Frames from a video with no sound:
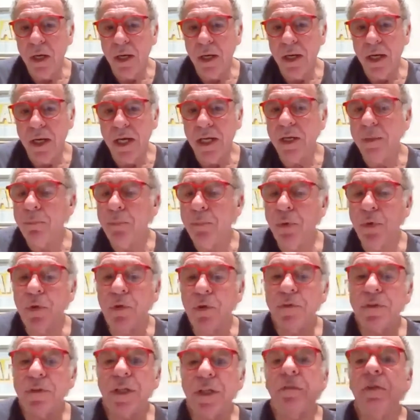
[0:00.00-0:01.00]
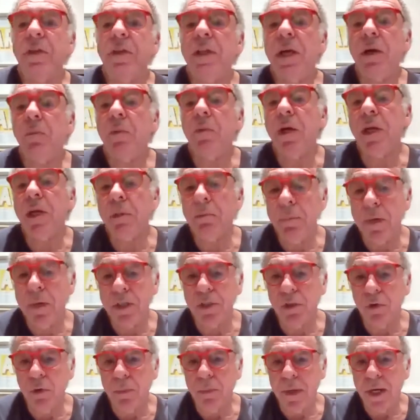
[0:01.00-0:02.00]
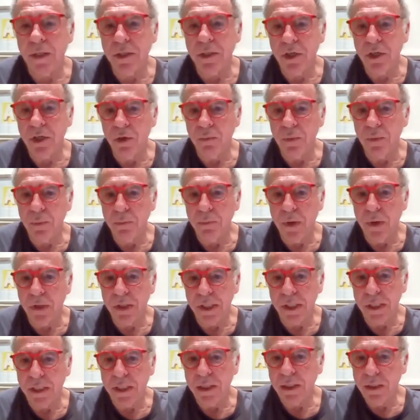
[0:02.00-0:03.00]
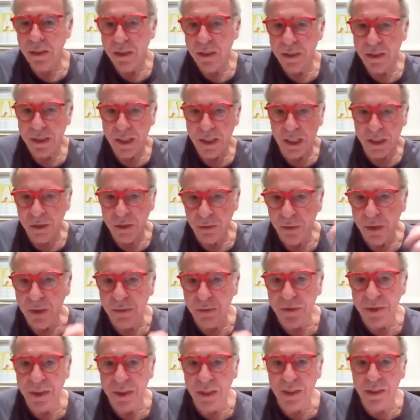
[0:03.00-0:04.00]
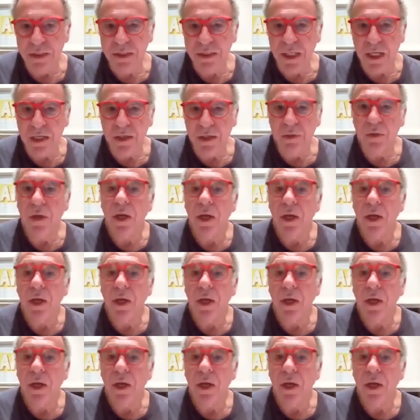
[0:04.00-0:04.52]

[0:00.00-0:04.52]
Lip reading: it improves everything we can measure about the human body. That's what I was going to tell you.